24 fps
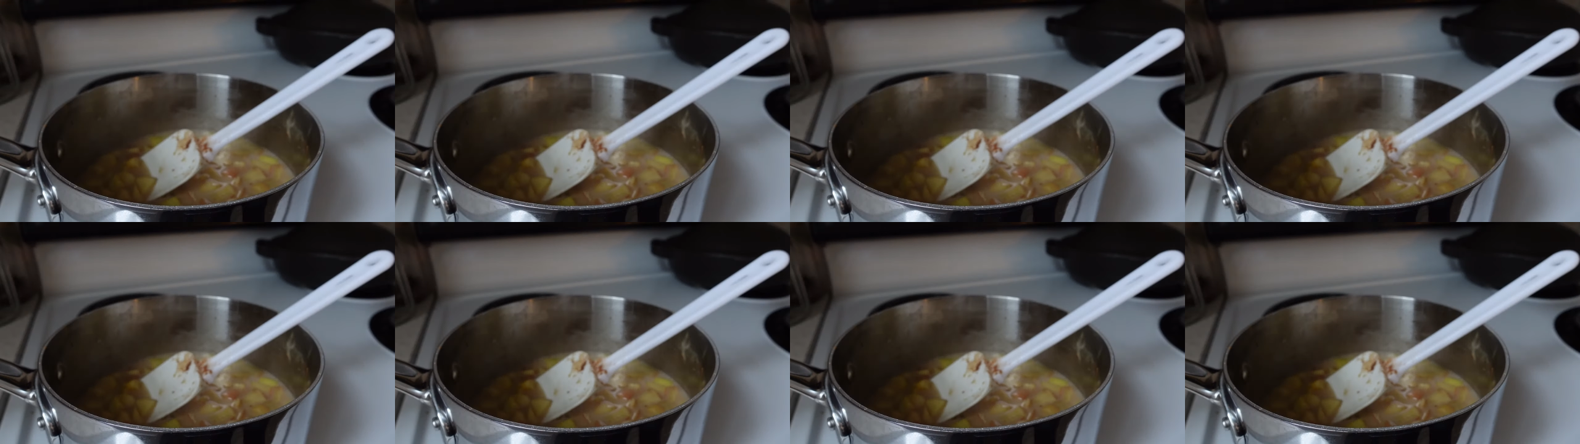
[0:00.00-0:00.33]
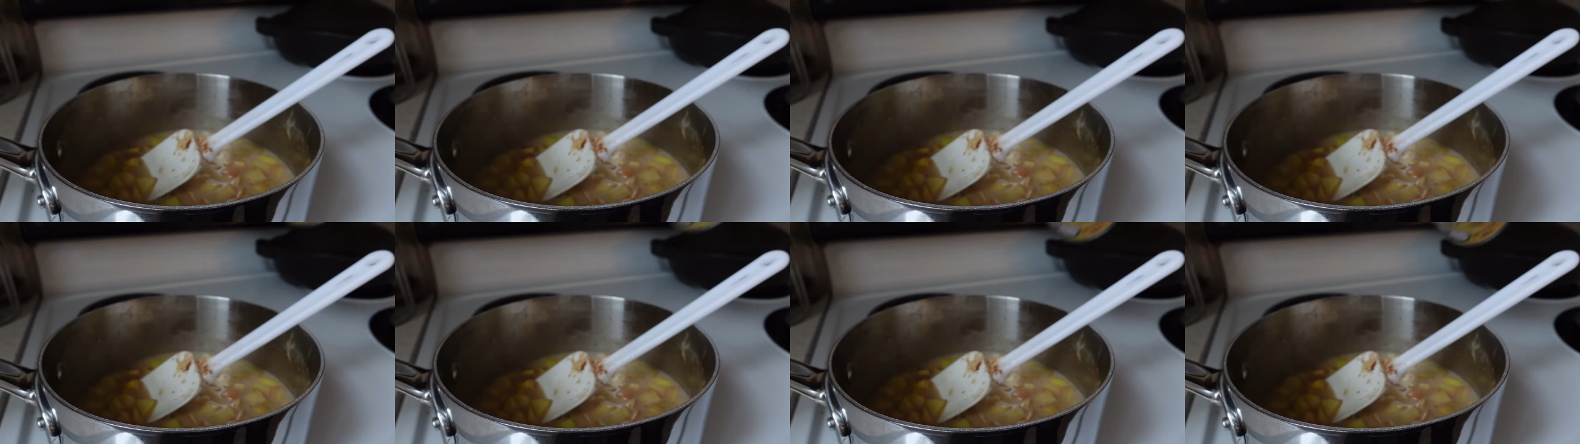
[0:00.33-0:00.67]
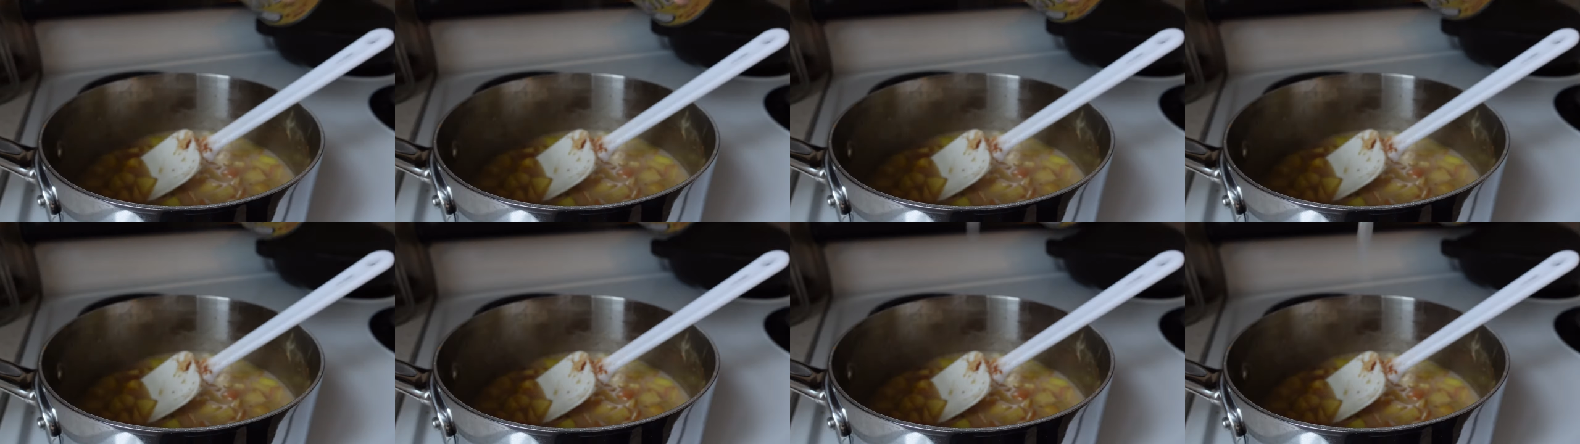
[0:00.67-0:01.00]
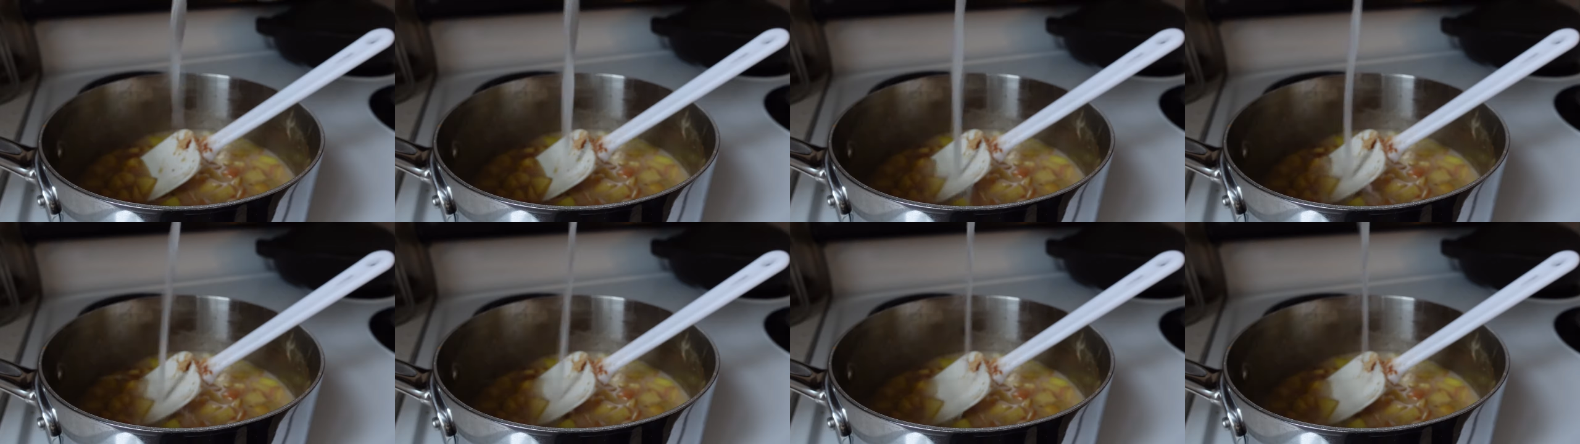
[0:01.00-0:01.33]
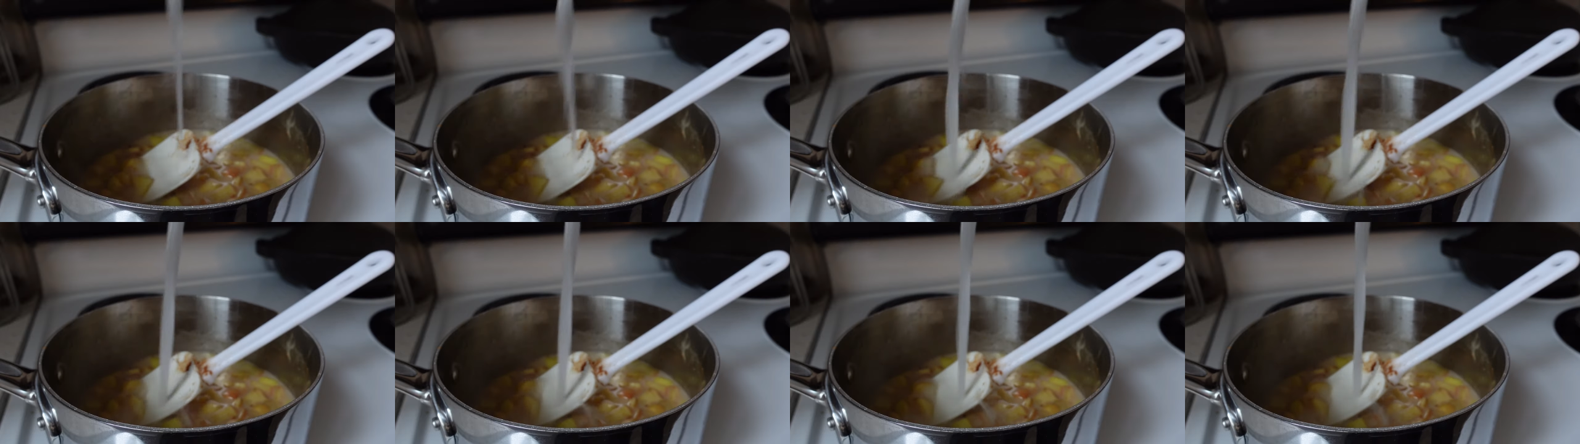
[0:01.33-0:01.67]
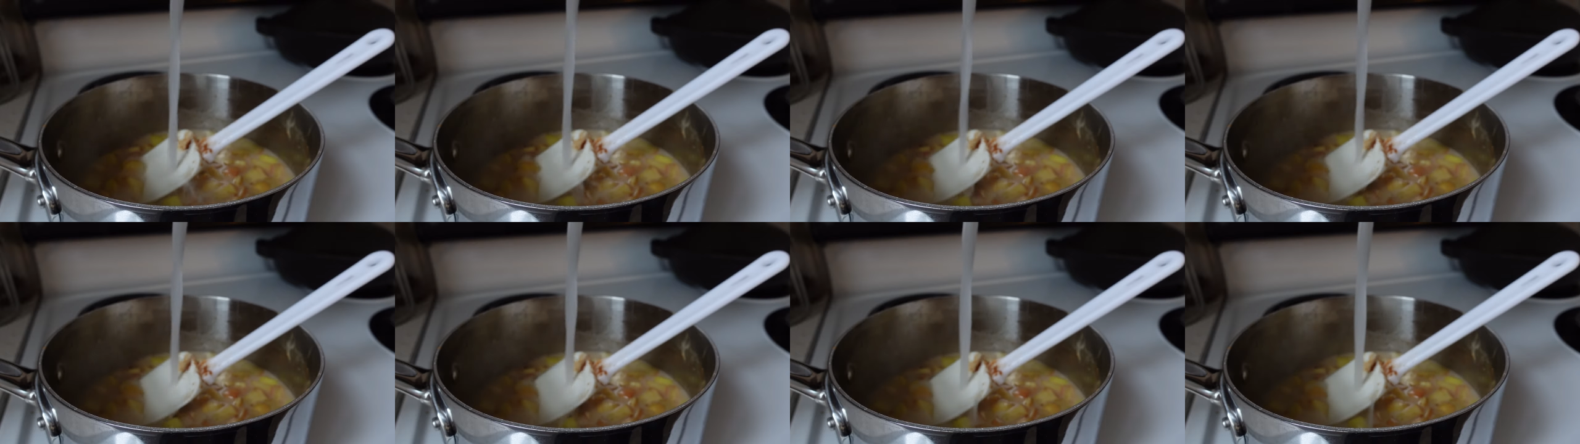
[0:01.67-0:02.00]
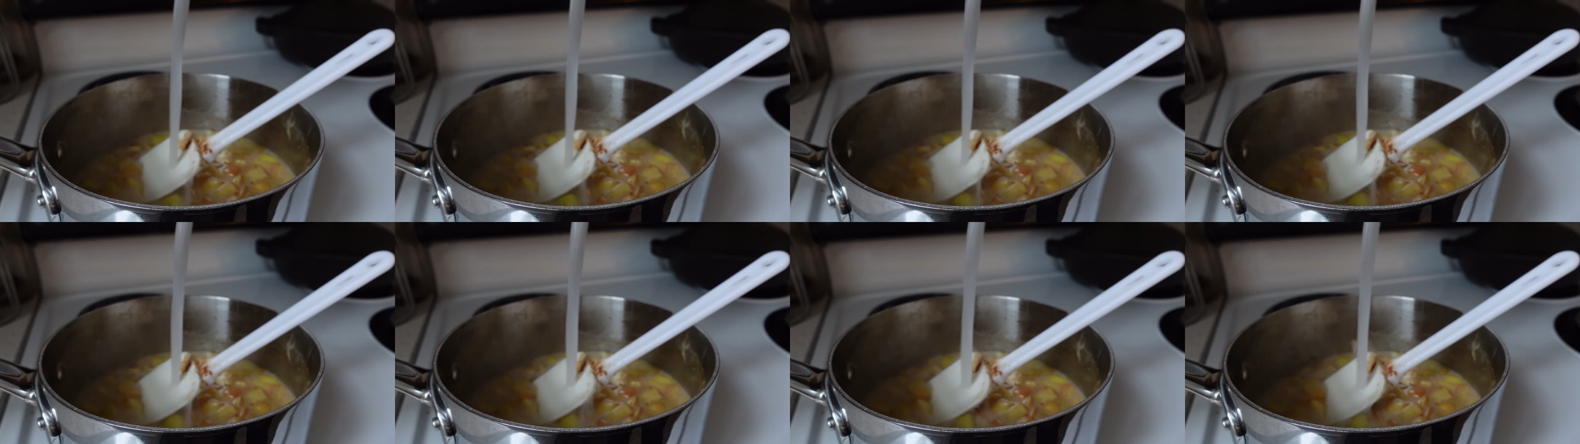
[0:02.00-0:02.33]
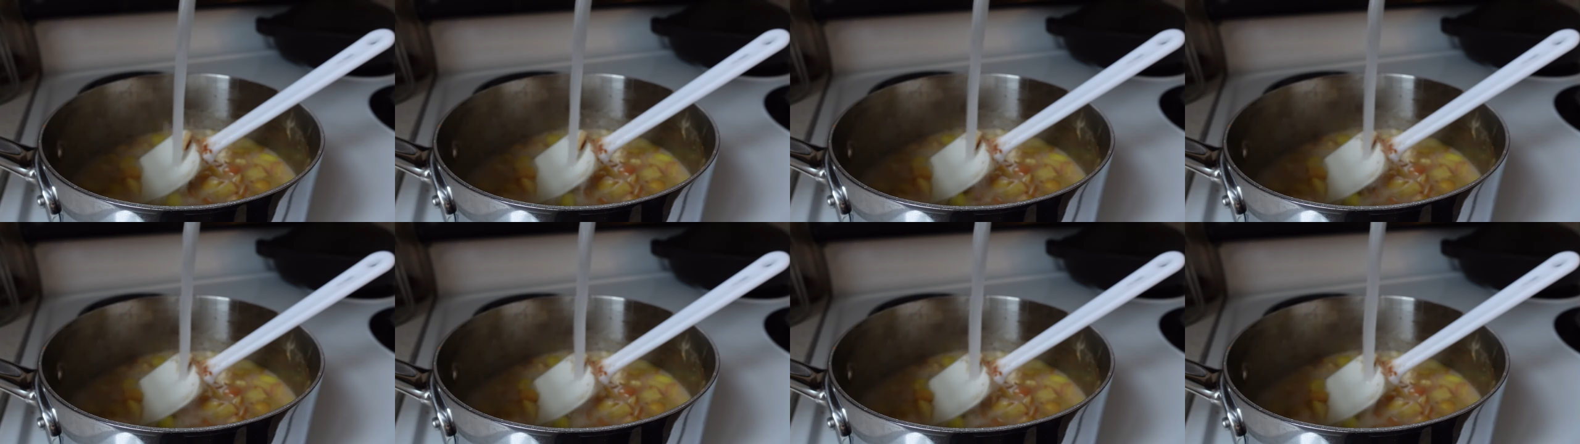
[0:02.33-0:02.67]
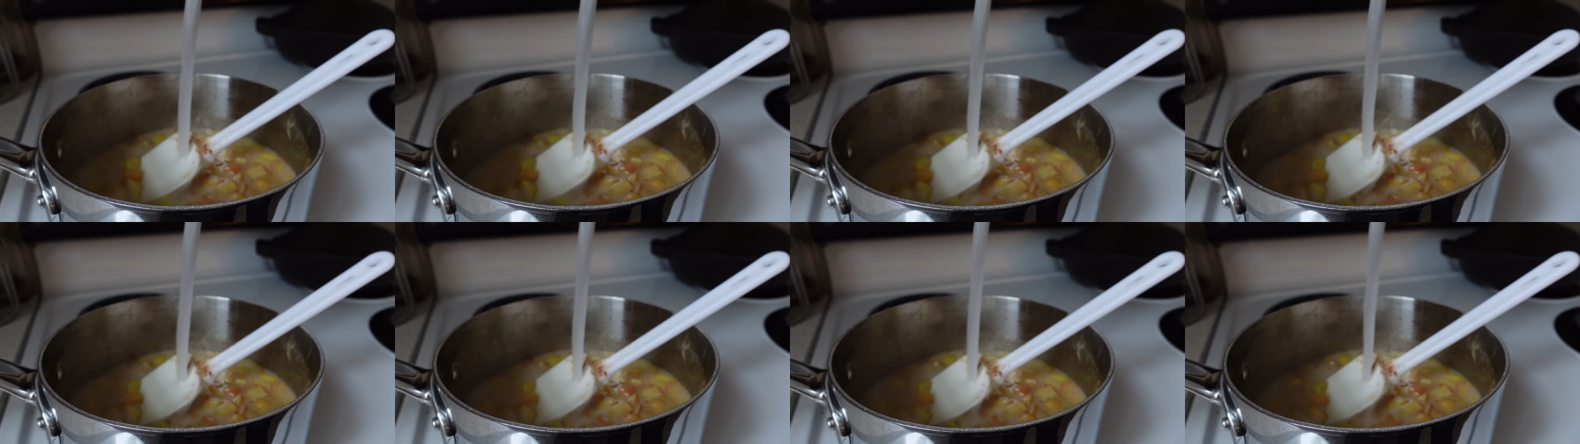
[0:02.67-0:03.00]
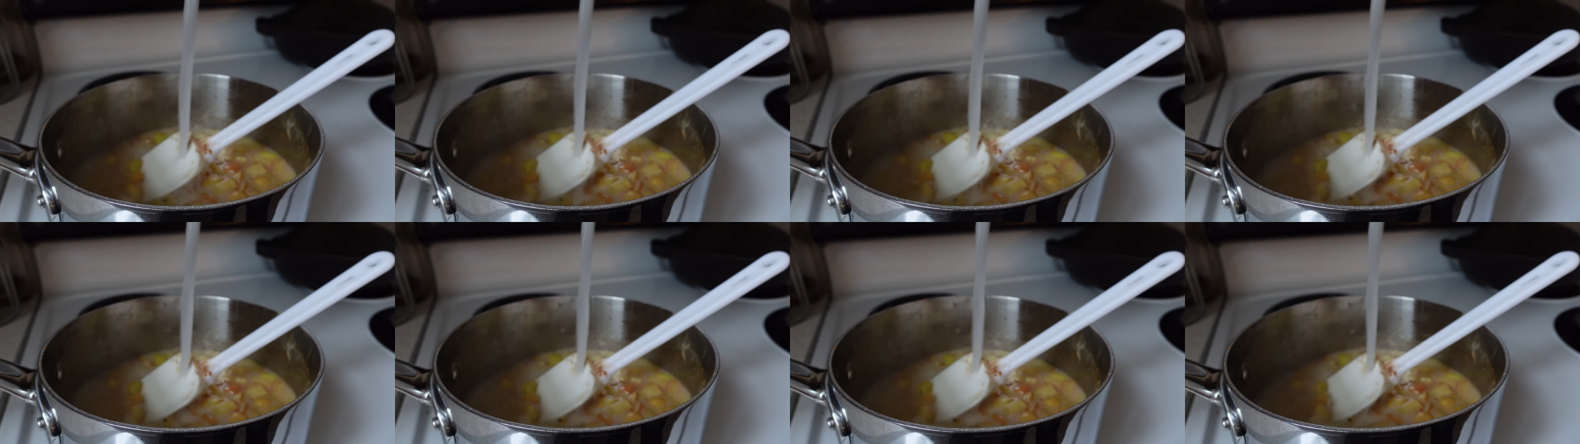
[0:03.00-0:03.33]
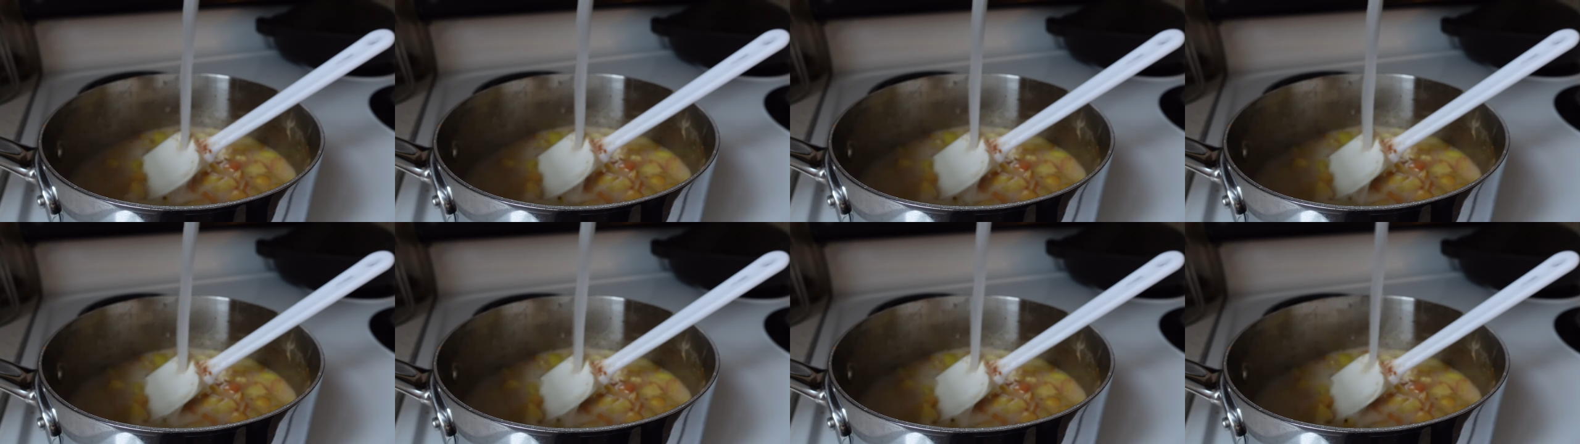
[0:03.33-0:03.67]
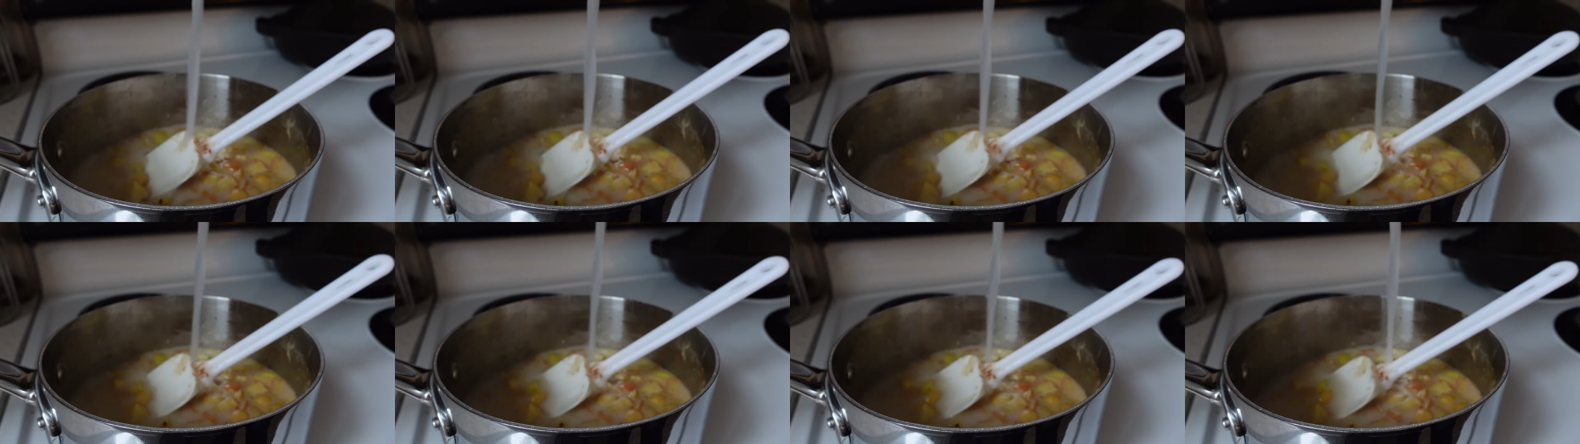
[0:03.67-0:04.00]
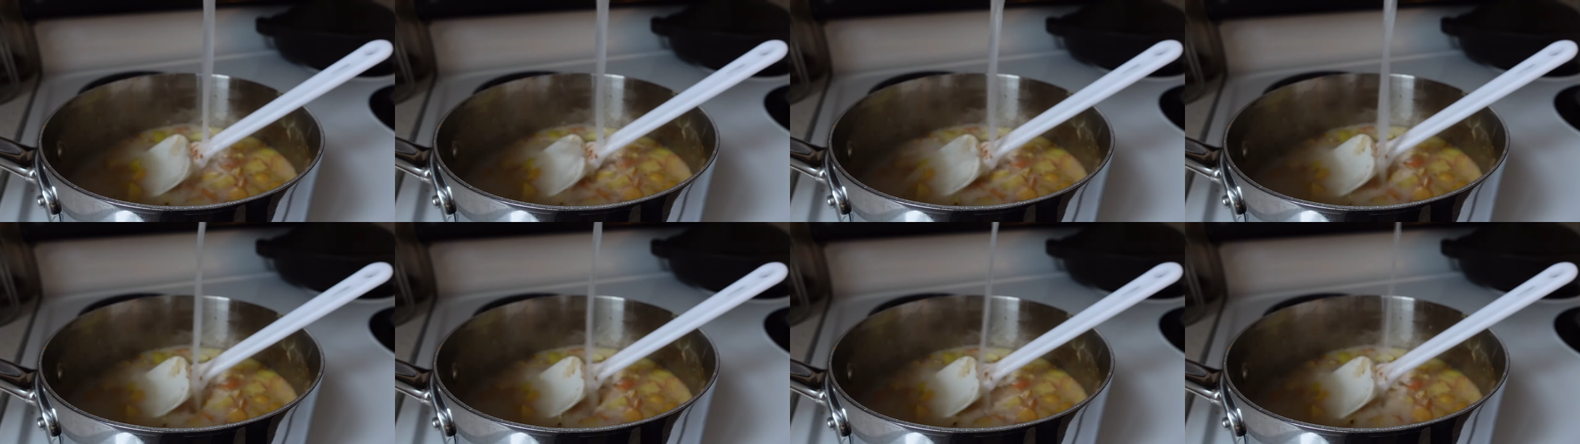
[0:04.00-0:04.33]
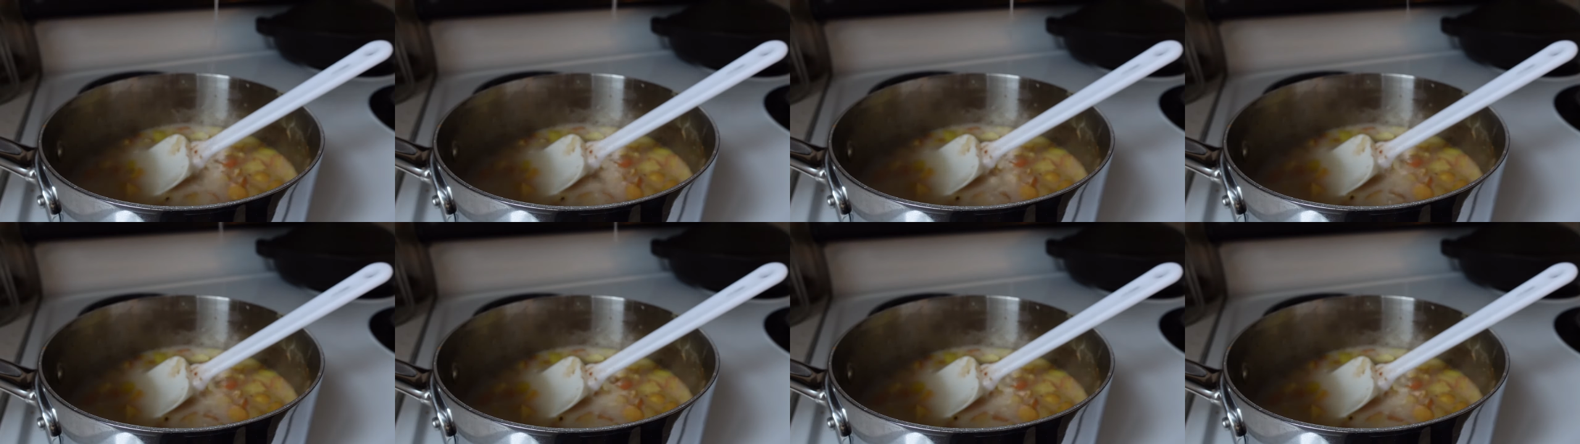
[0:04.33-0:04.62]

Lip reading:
No face is visible, so there are no lips to read.